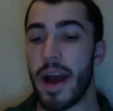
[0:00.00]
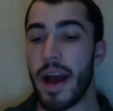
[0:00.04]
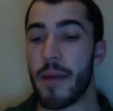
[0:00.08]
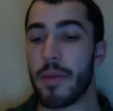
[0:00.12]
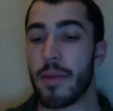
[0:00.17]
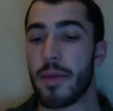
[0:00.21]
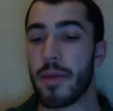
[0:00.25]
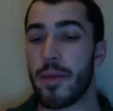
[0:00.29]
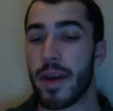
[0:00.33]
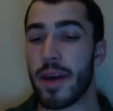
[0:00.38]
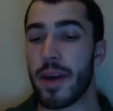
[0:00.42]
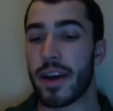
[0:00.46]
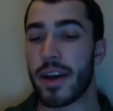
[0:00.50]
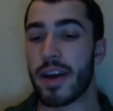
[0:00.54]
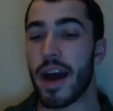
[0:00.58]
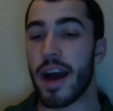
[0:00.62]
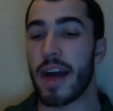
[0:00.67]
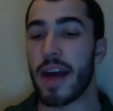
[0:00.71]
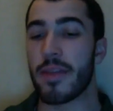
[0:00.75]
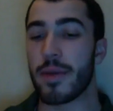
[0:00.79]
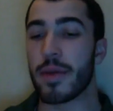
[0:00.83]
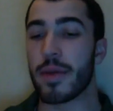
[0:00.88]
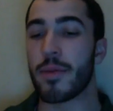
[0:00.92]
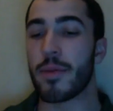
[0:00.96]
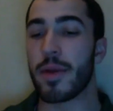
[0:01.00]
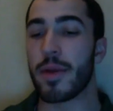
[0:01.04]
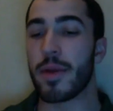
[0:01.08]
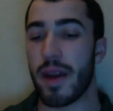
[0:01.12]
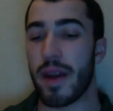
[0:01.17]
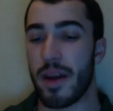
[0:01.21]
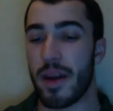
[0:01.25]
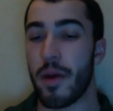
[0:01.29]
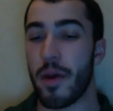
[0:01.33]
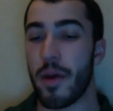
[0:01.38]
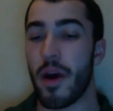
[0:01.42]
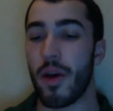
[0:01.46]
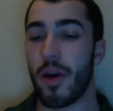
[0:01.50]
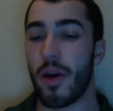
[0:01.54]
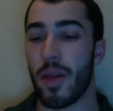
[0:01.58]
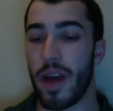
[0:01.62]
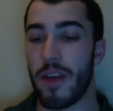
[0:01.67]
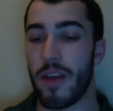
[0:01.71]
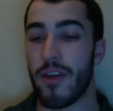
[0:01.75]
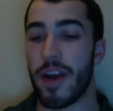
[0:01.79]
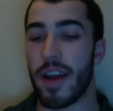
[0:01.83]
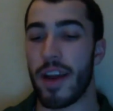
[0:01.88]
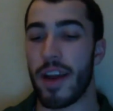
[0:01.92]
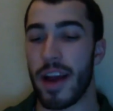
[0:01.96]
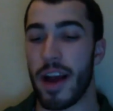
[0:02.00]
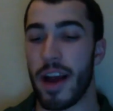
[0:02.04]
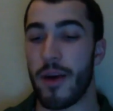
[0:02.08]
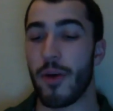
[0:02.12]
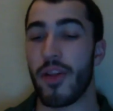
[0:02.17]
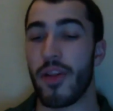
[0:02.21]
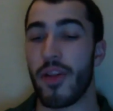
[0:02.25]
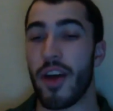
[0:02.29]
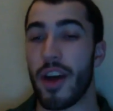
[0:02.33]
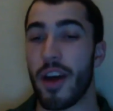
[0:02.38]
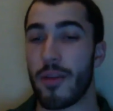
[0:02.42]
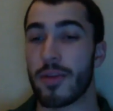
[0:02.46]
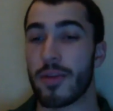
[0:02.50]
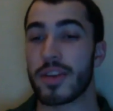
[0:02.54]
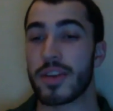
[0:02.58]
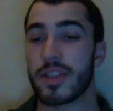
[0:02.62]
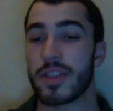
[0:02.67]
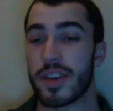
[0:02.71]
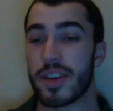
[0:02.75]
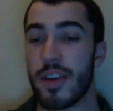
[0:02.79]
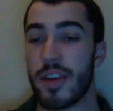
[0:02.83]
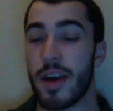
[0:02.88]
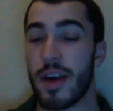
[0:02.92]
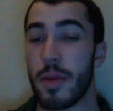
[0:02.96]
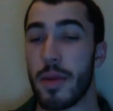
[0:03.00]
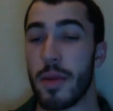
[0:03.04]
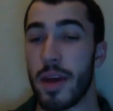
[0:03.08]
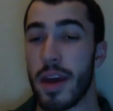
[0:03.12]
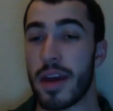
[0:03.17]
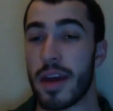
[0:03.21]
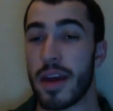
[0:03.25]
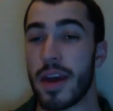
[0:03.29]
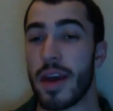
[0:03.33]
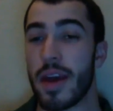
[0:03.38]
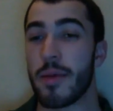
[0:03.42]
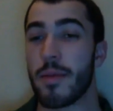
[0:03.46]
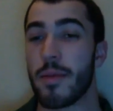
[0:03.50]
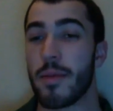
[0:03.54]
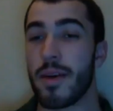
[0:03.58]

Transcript: gonna make a parlay right now with every single NBA game.